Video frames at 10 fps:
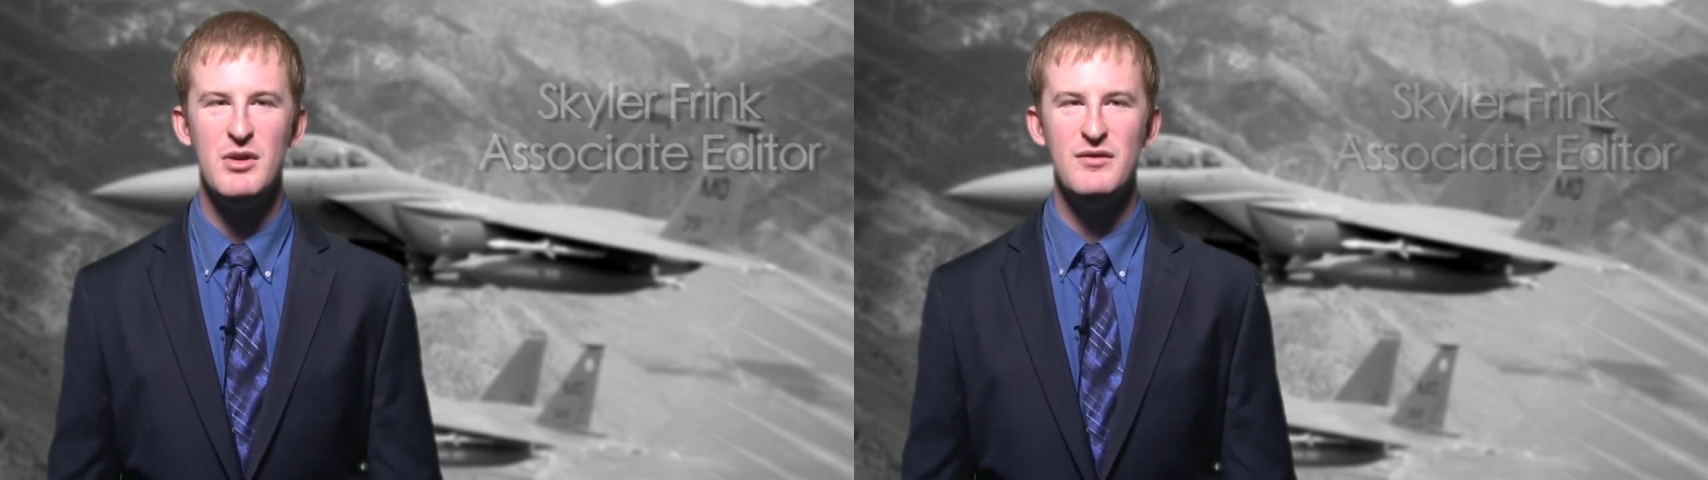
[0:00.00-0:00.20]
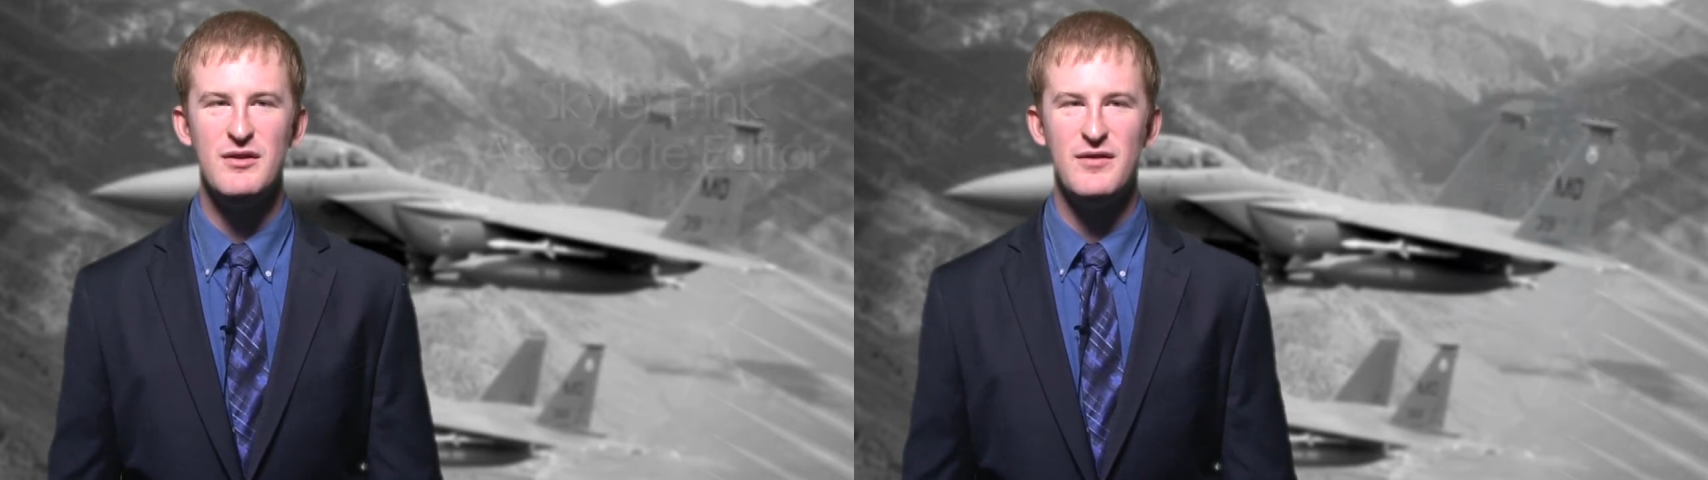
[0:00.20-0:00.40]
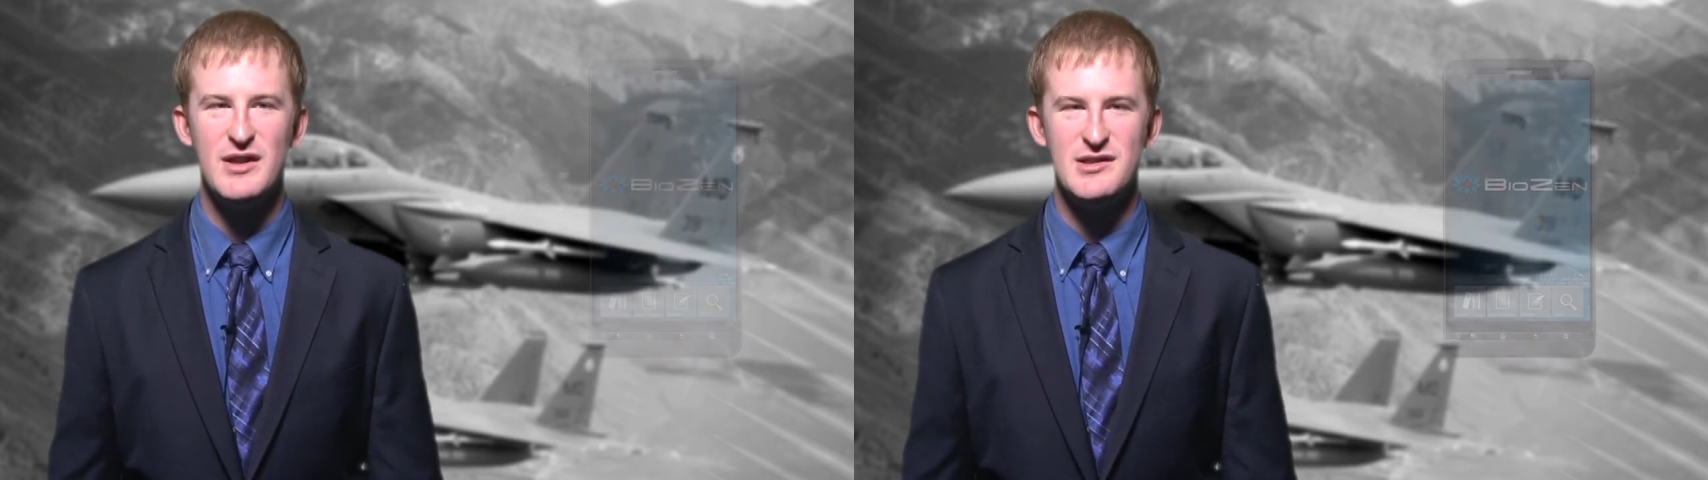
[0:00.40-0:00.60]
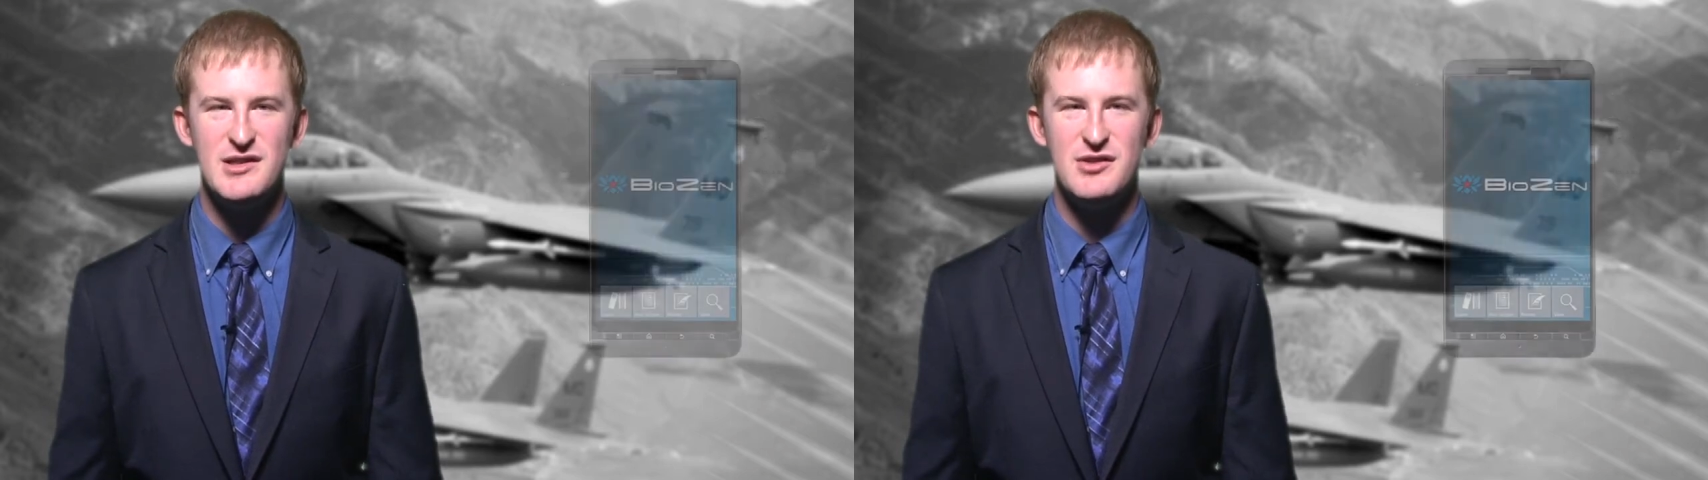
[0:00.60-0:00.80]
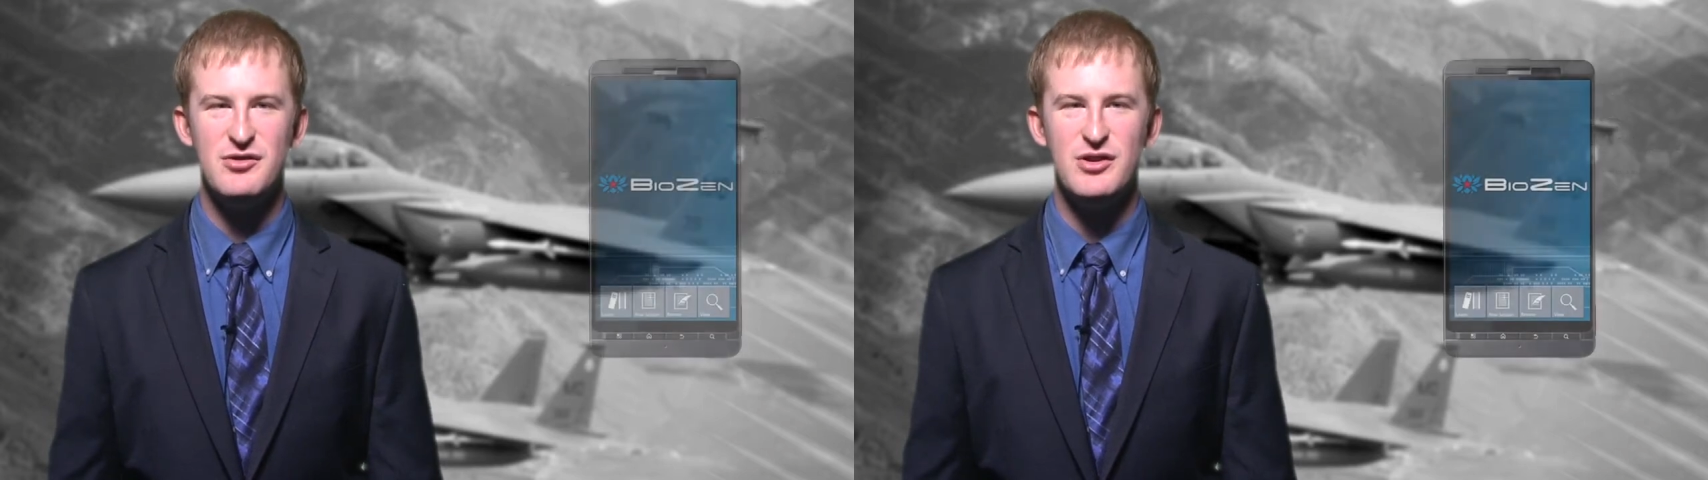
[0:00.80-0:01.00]
of Defense has
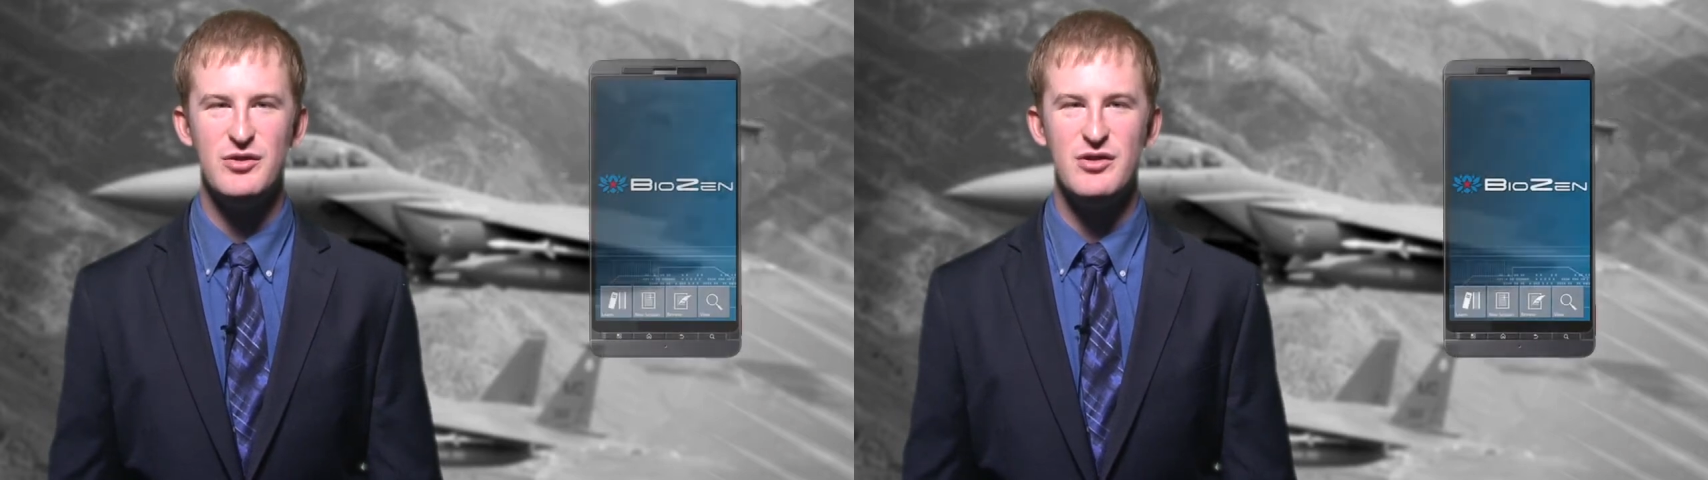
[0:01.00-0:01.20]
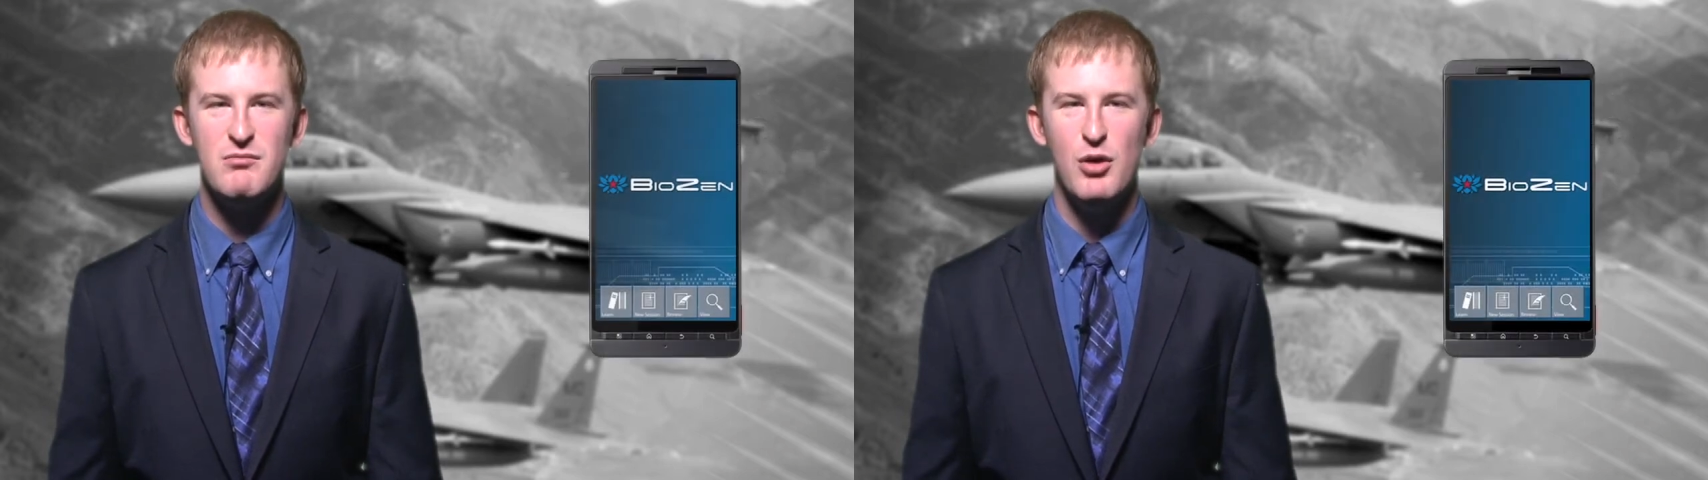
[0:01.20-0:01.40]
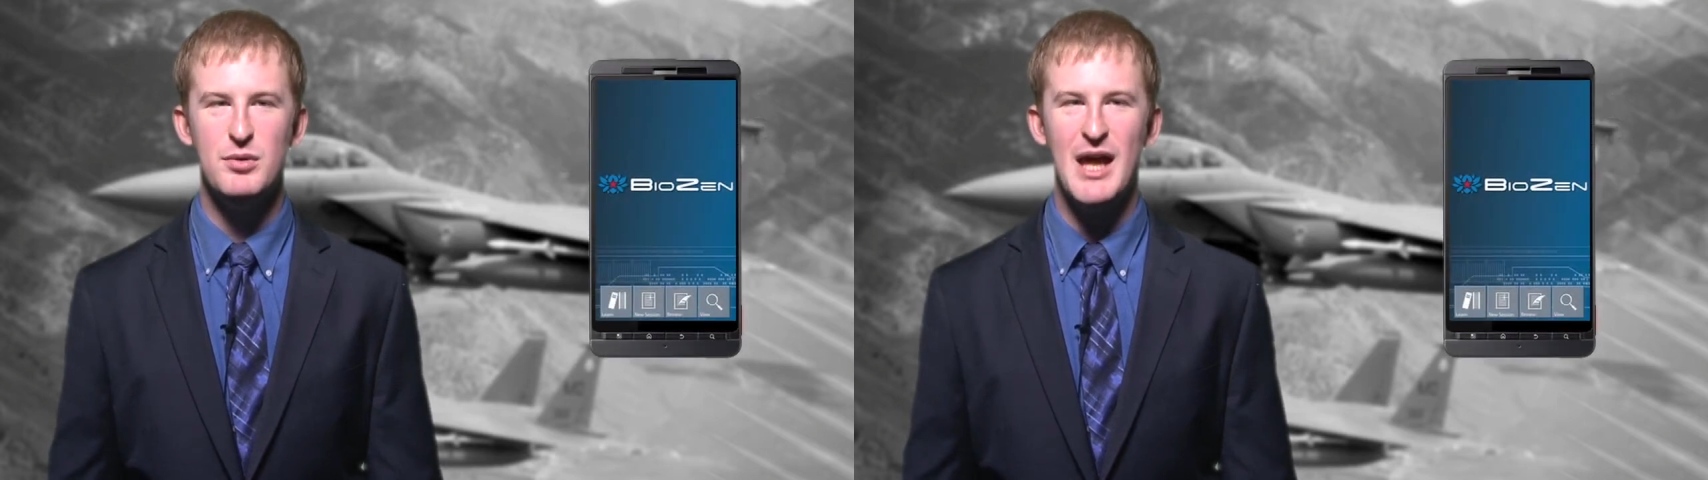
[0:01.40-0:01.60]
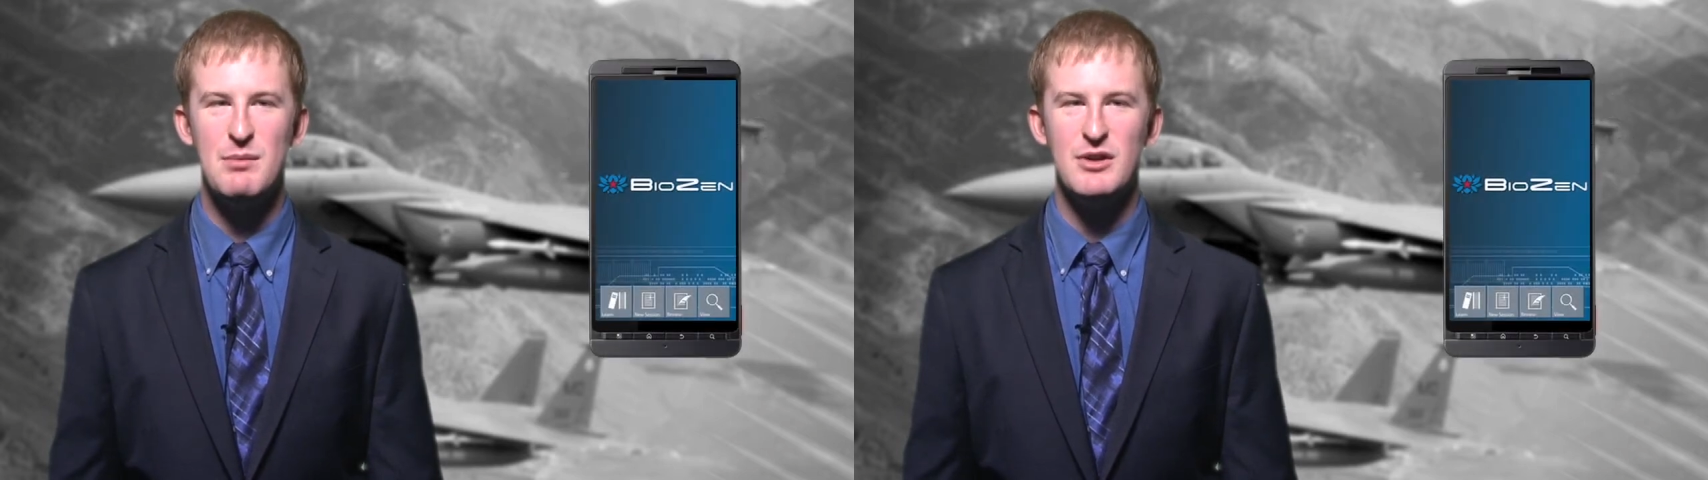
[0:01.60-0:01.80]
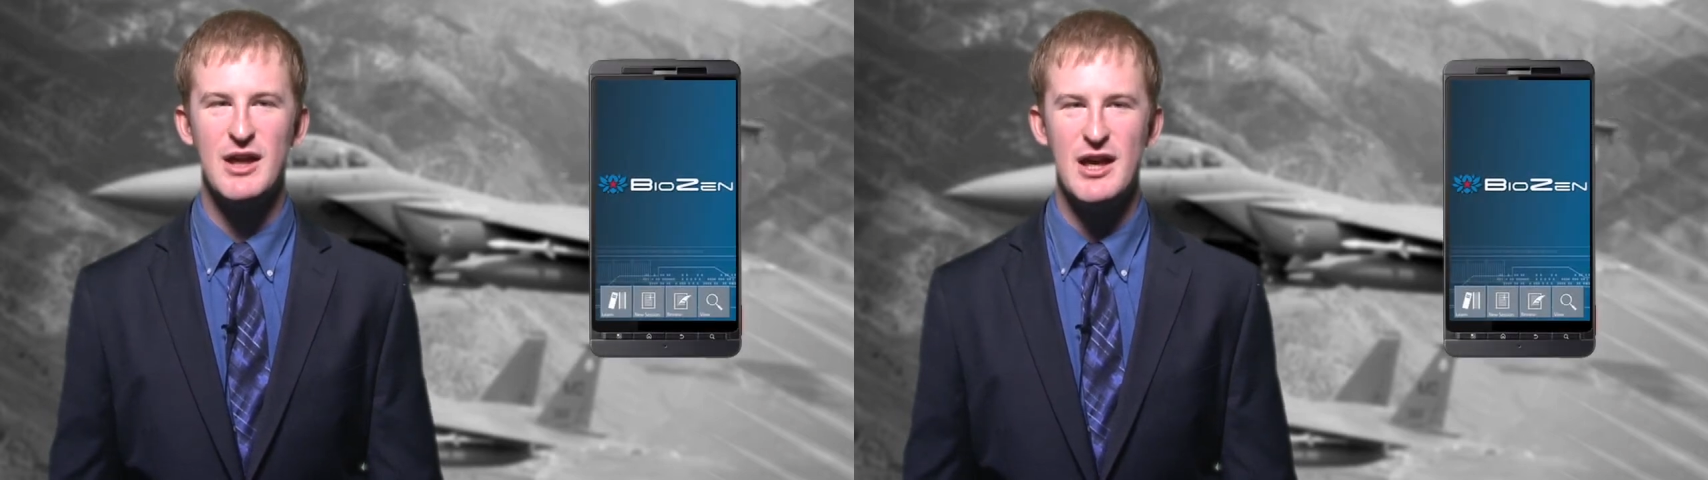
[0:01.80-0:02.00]
introduced a mobile
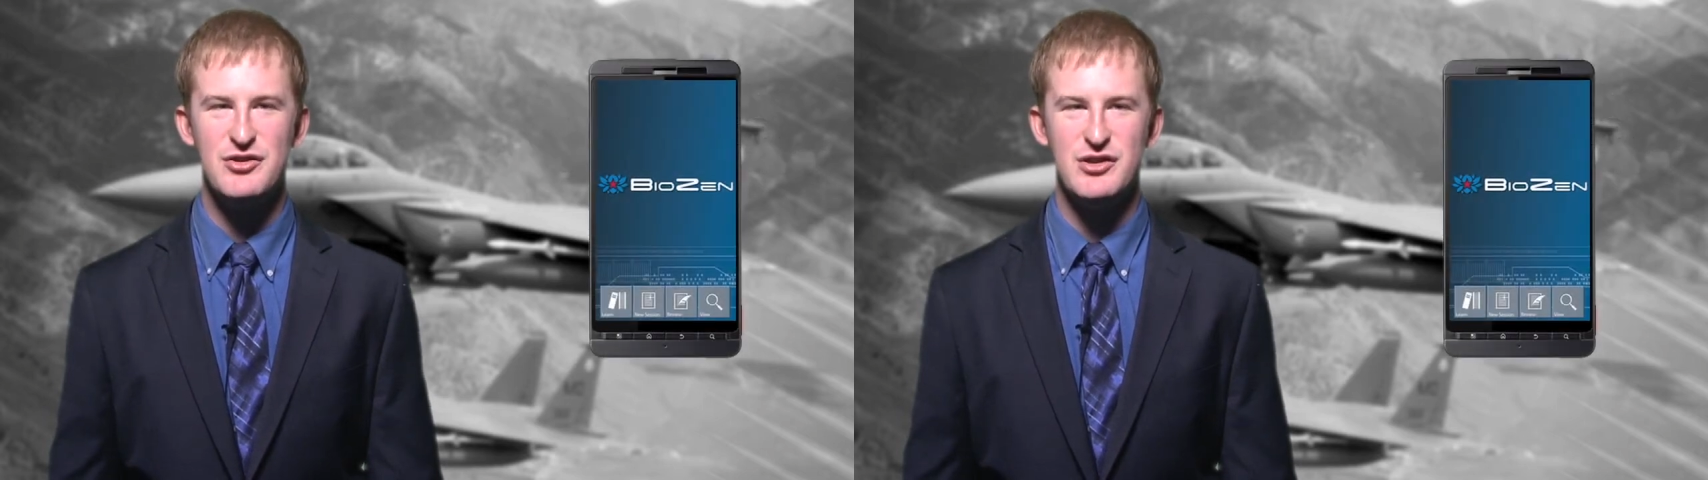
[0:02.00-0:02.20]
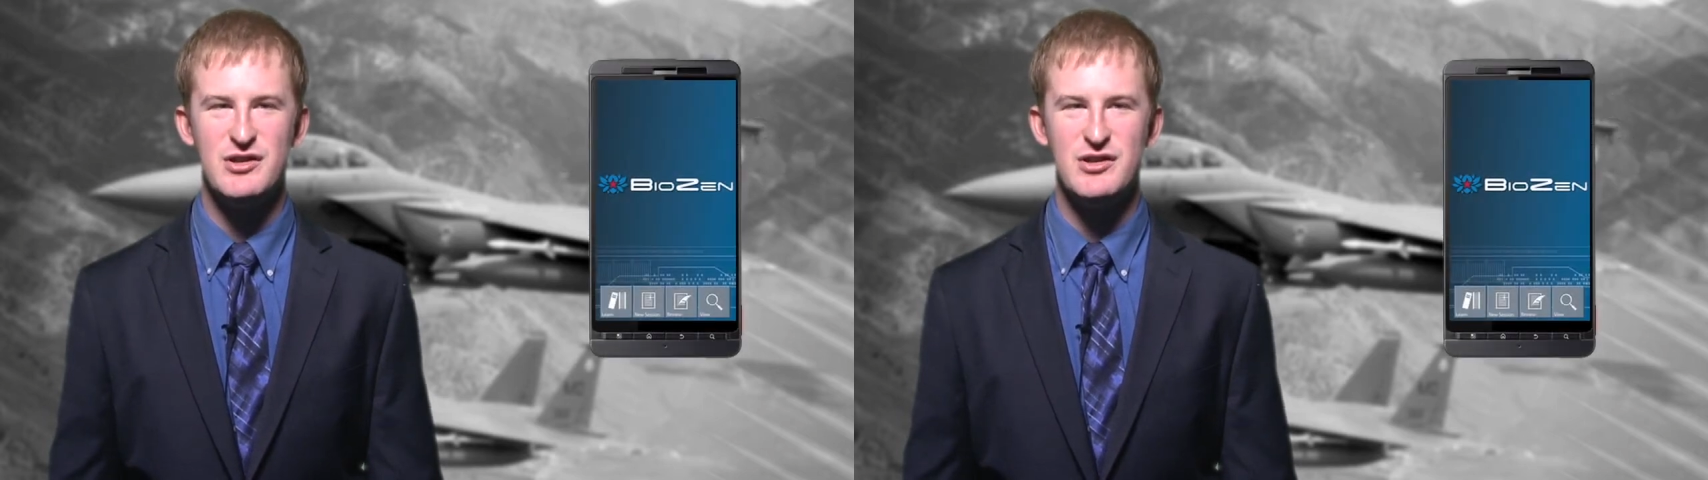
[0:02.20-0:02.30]
application